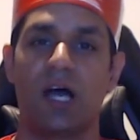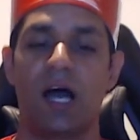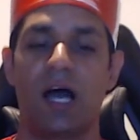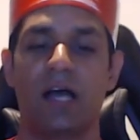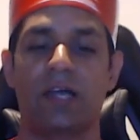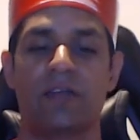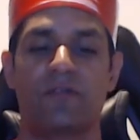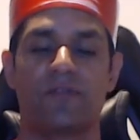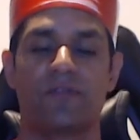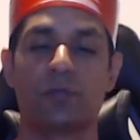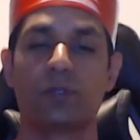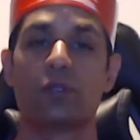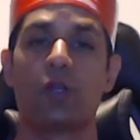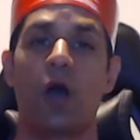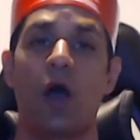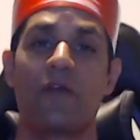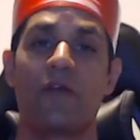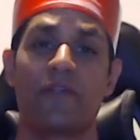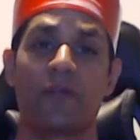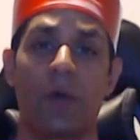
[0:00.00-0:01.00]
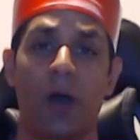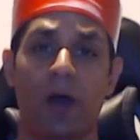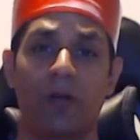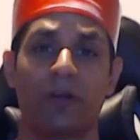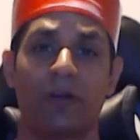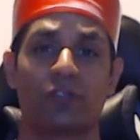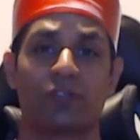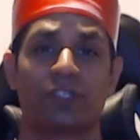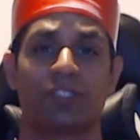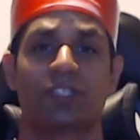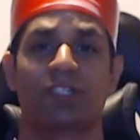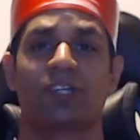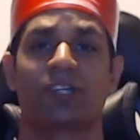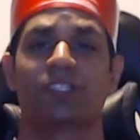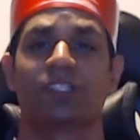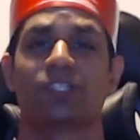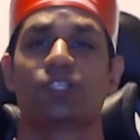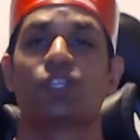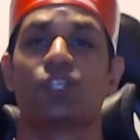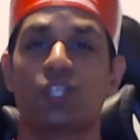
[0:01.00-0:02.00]
if you are interested, I
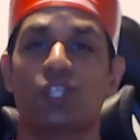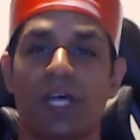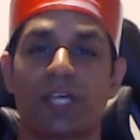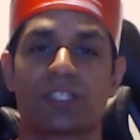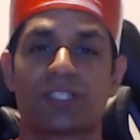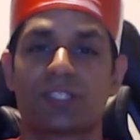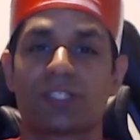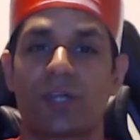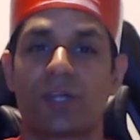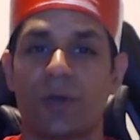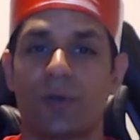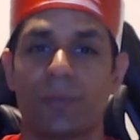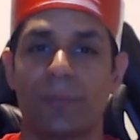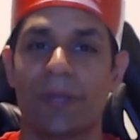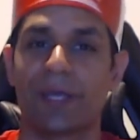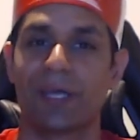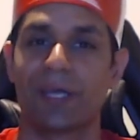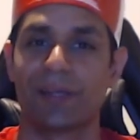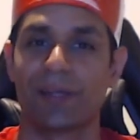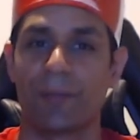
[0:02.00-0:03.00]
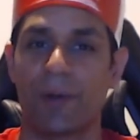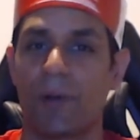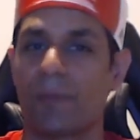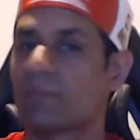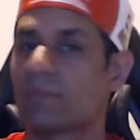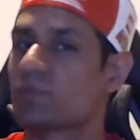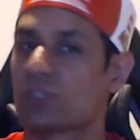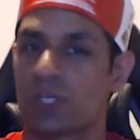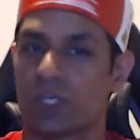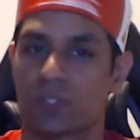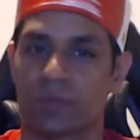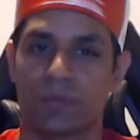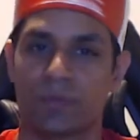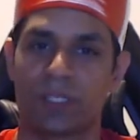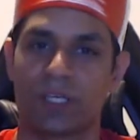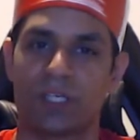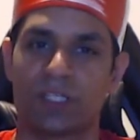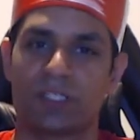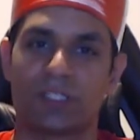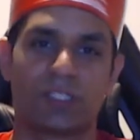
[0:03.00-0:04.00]
suggest going picking them up, just
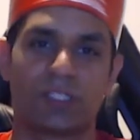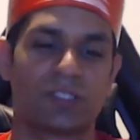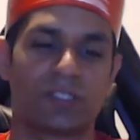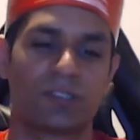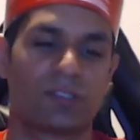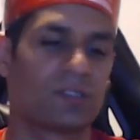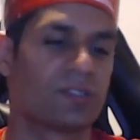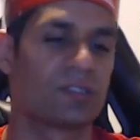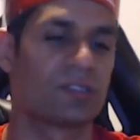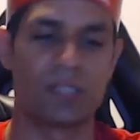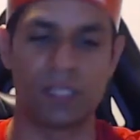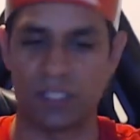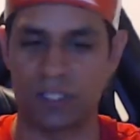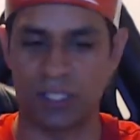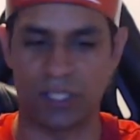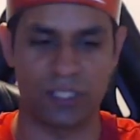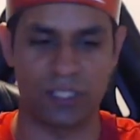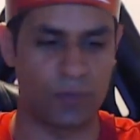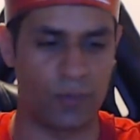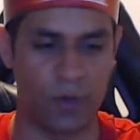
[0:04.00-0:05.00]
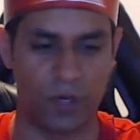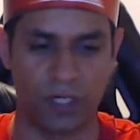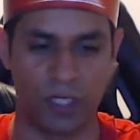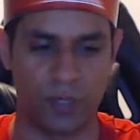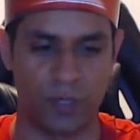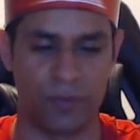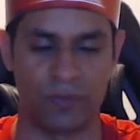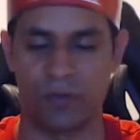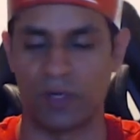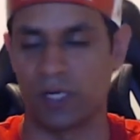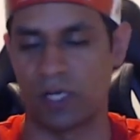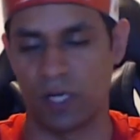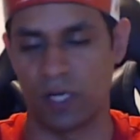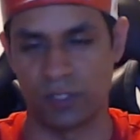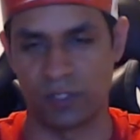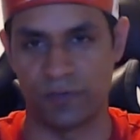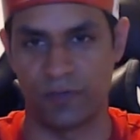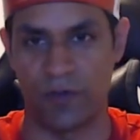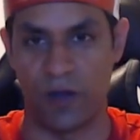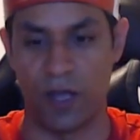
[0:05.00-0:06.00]
because these things are probably going to be really hard
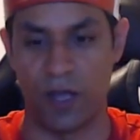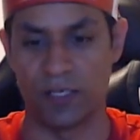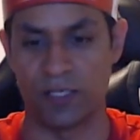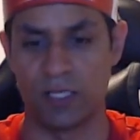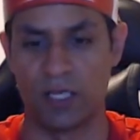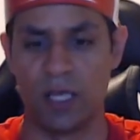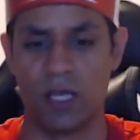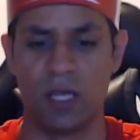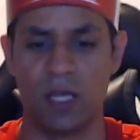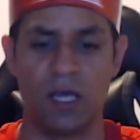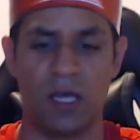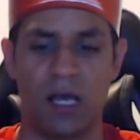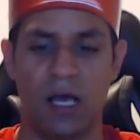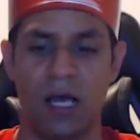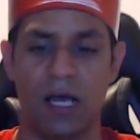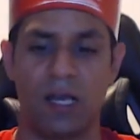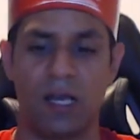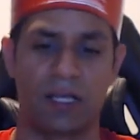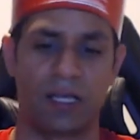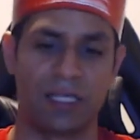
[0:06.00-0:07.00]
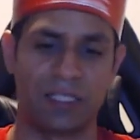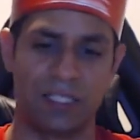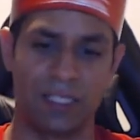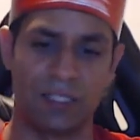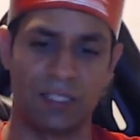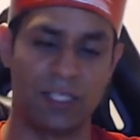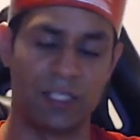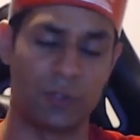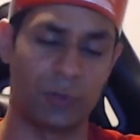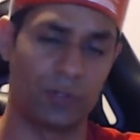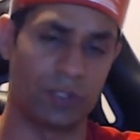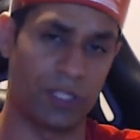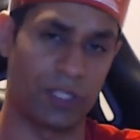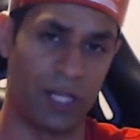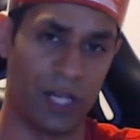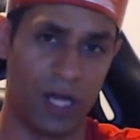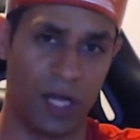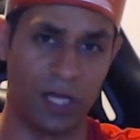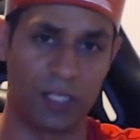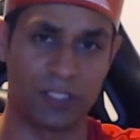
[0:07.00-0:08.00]
to find. Like I said, this was the
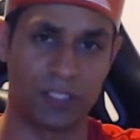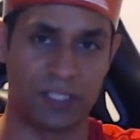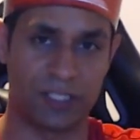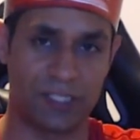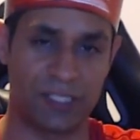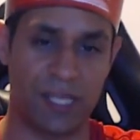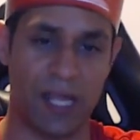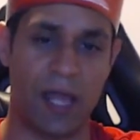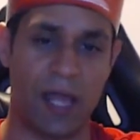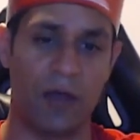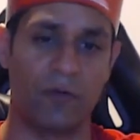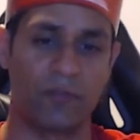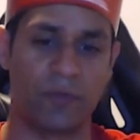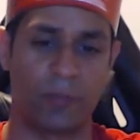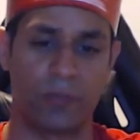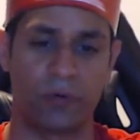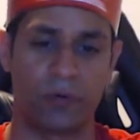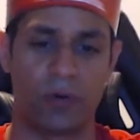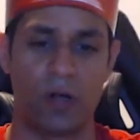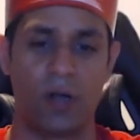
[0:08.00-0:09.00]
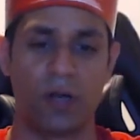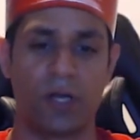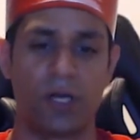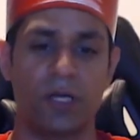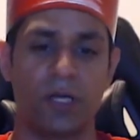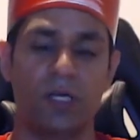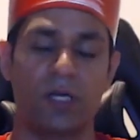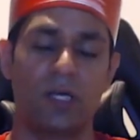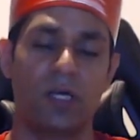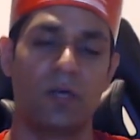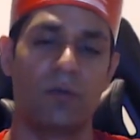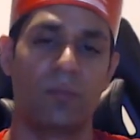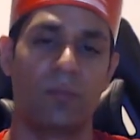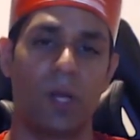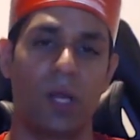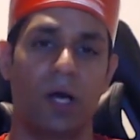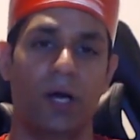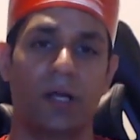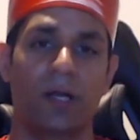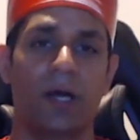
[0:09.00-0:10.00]
last set of the Piranha
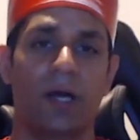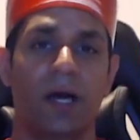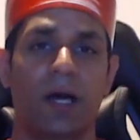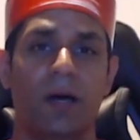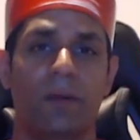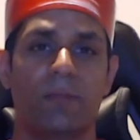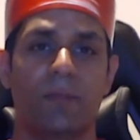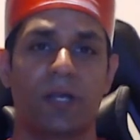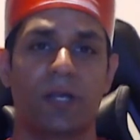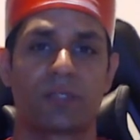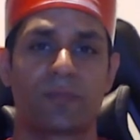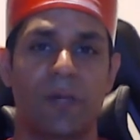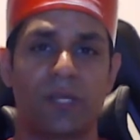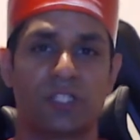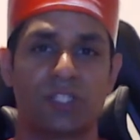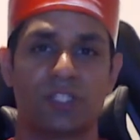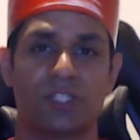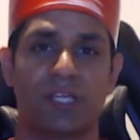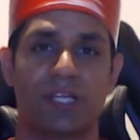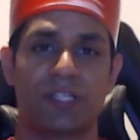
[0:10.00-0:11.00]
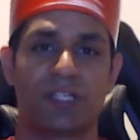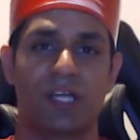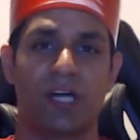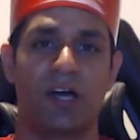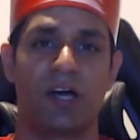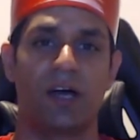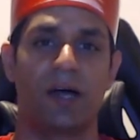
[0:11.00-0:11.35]
Plant expansion set that